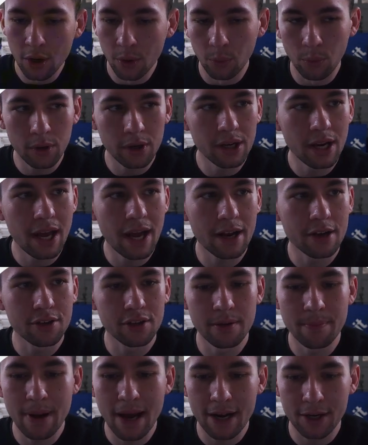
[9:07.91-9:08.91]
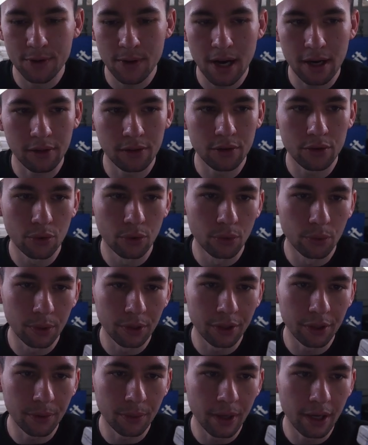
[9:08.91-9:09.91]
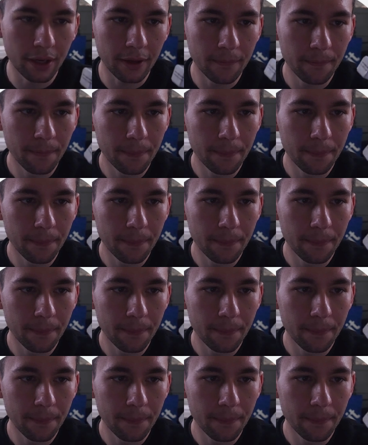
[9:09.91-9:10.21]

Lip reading: We're going to actually backtrack the tool really quick.